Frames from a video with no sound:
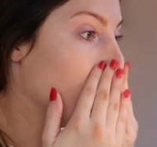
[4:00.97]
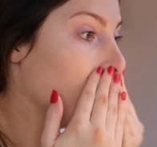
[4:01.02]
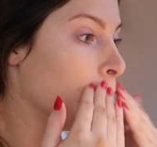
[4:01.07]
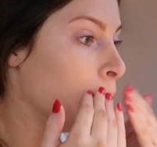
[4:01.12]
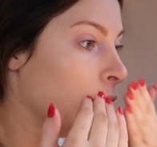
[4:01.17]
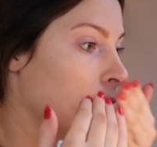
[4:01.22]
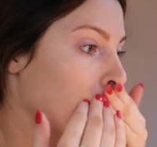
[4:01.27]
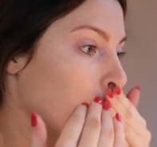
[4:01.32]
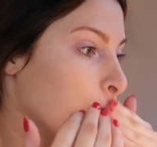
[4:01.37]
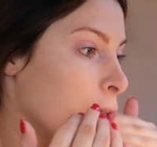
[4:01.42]

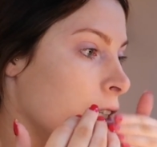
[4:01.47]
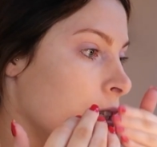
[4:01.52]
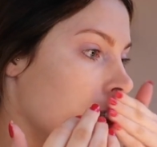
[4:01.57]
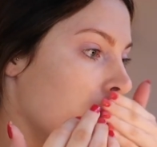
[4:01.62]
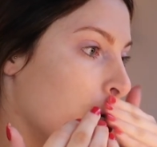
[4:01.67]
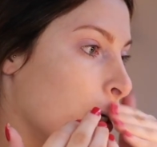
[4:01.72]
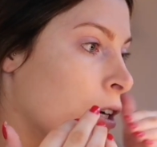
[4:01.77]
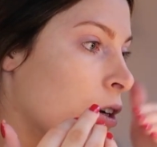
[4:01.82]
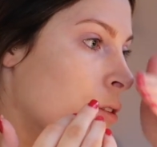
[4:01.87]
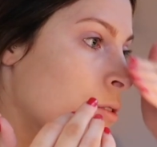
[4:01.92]
but it's
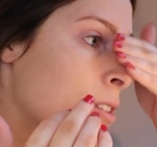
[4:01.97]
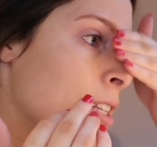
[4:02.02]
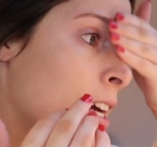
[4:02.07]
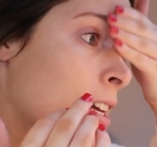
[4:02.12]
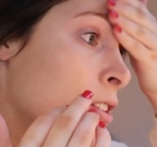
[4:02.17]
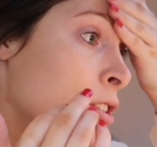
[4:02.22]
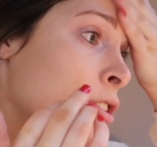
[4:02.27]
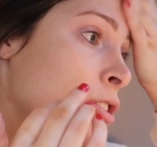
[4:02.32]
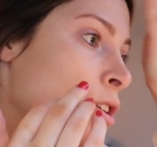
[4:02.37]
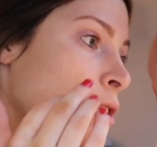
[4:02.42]
just, it goes
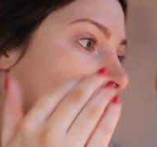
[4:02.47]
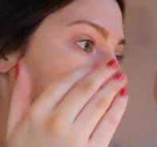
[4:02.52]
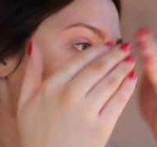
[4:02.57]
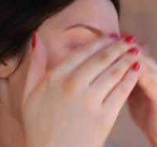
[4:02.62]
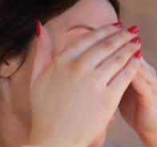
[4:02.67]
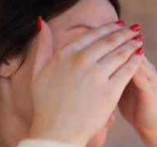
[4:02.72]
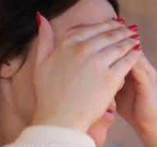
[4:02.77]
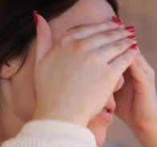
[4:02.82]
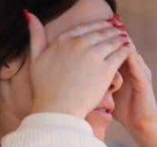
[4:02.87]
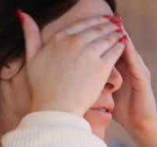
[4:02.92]
on so
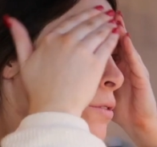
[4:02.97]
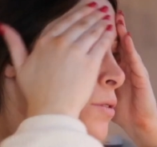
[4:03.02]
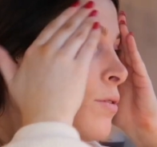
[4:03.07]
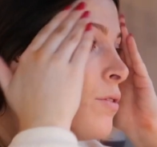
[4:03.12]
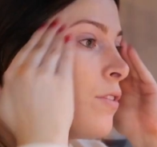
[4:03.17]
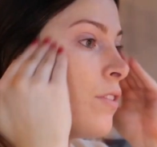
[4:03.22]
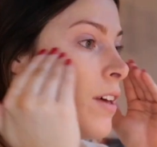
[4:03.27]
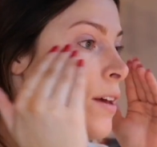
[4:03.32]
smooth.